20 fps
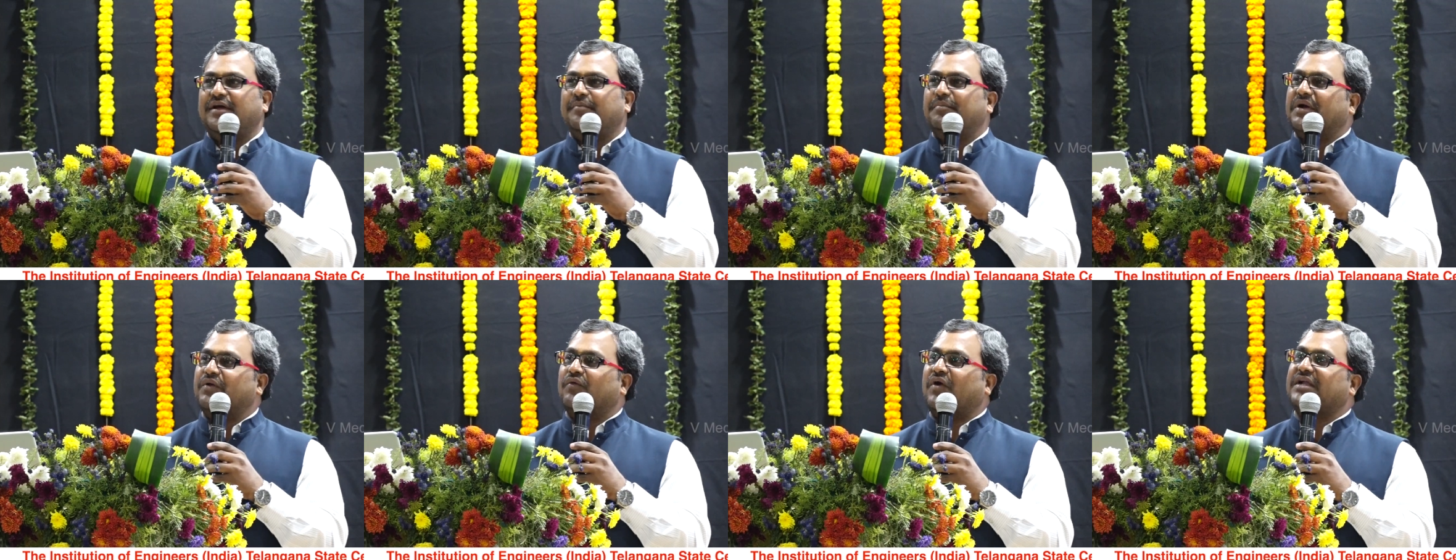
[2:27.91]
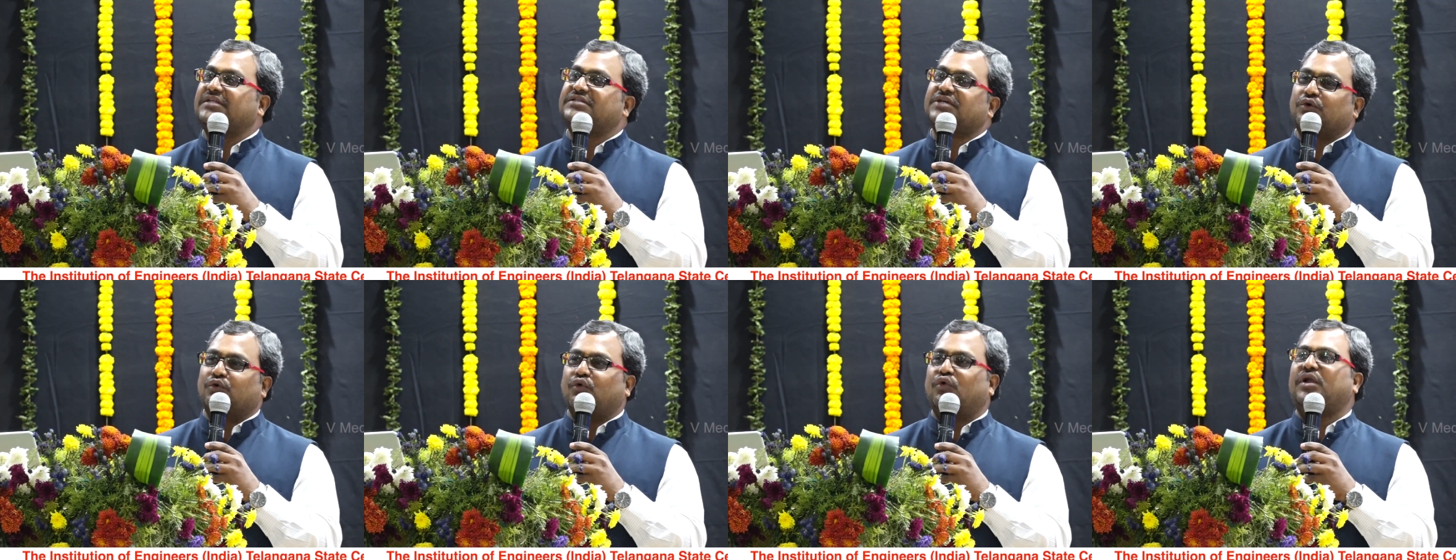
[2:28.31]
But what is
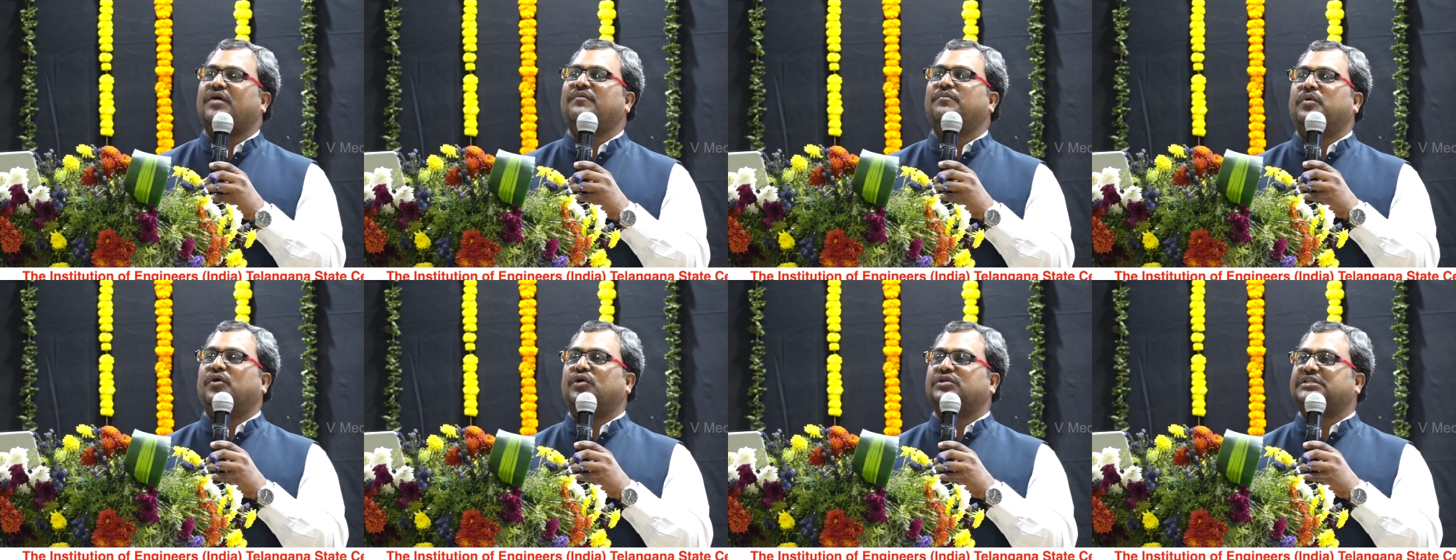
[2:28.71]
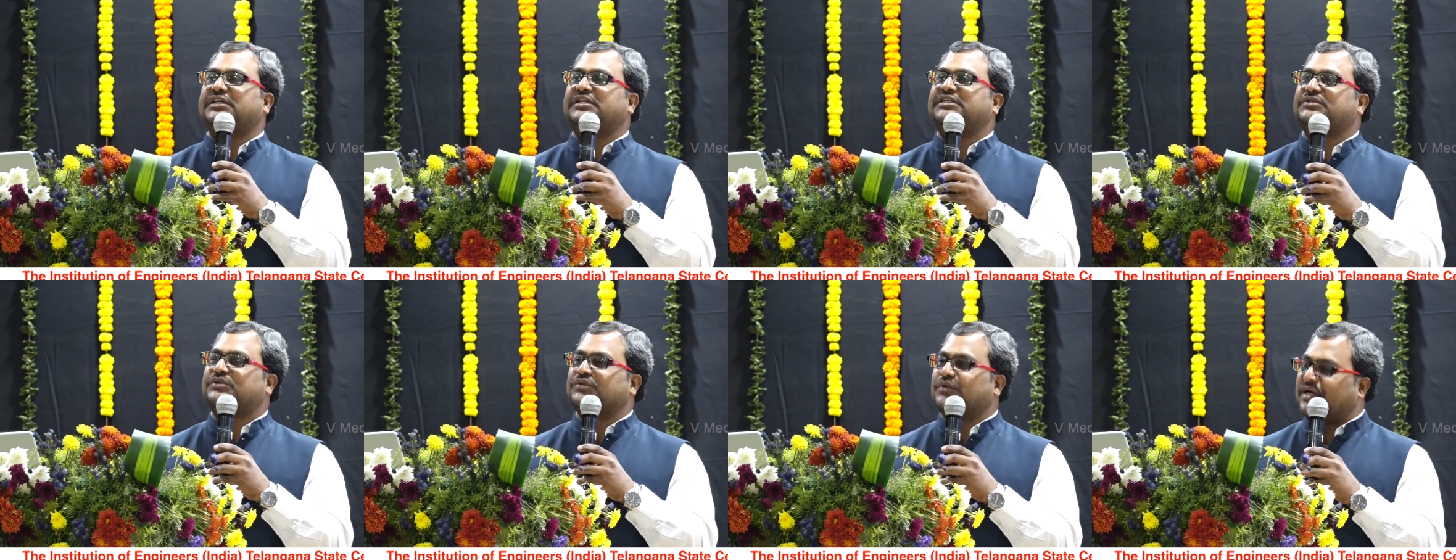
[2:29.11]
the goal of both
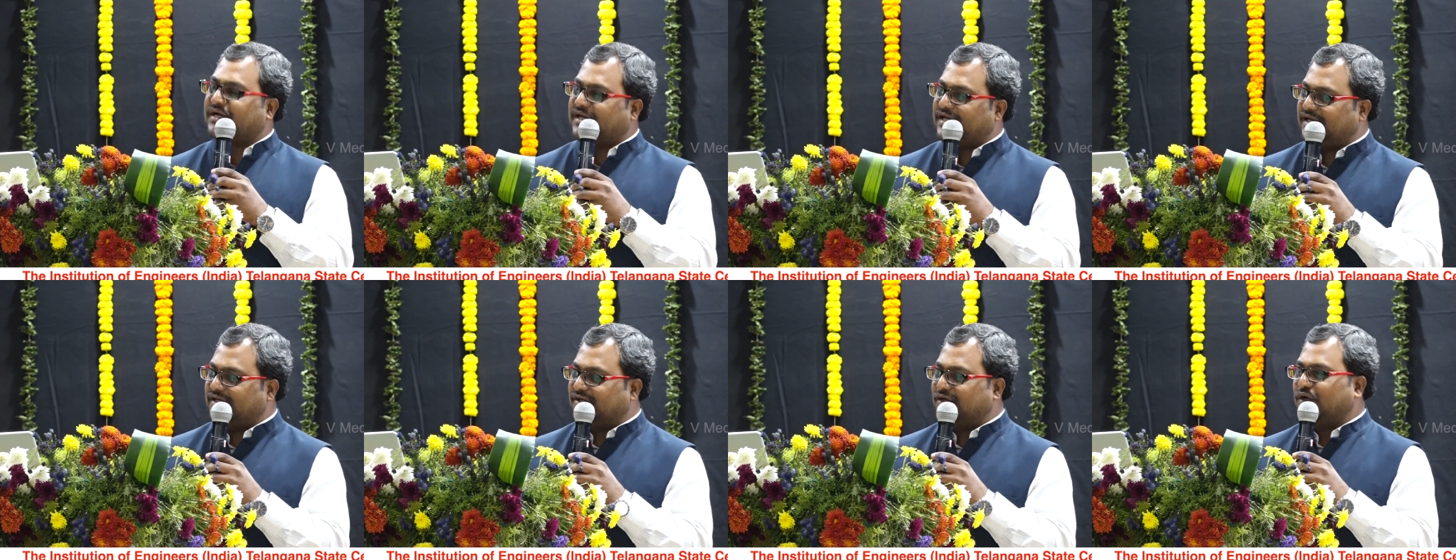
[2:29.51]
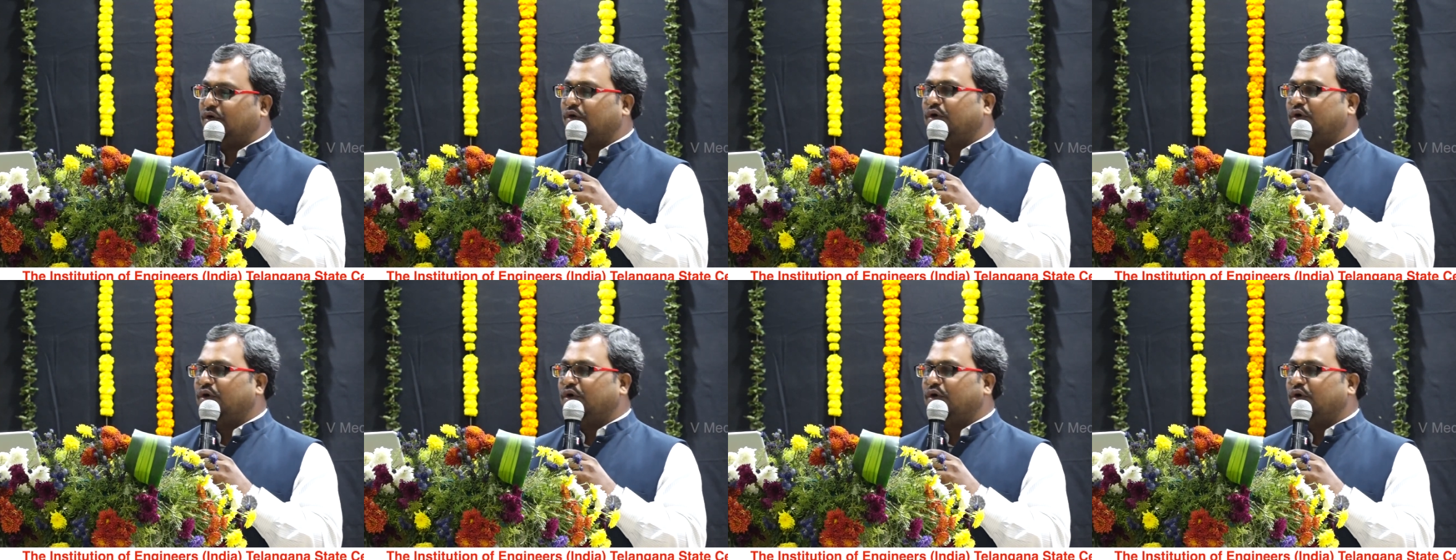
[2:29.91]
is to again